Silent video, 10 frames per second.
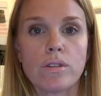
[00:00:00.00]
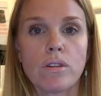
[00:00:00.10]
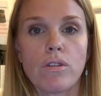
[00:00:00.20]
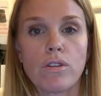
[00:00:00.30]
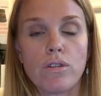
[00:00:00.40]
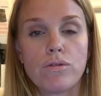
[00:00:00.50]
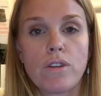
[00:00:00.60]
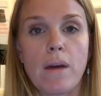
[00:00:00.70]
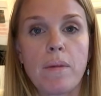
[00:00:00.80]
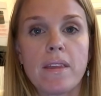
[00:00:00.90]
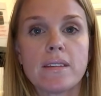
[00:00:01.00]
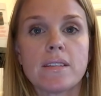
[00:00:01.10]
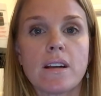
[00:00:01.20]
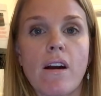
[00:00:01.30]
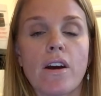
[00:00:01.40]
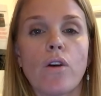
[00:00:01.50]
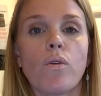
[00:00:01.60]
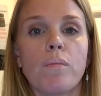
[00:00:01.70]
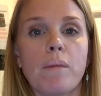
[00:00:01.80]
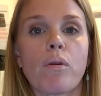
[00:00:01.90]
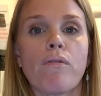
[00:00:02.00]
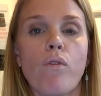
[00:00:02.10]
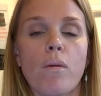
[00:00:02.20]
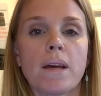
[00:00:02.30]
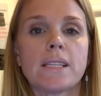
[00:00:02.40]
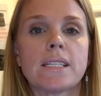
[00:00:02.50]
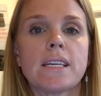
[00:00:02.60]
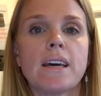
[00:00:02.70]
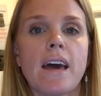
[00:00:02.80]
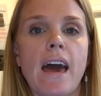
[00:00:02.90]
So your username in this scenario will be Performance.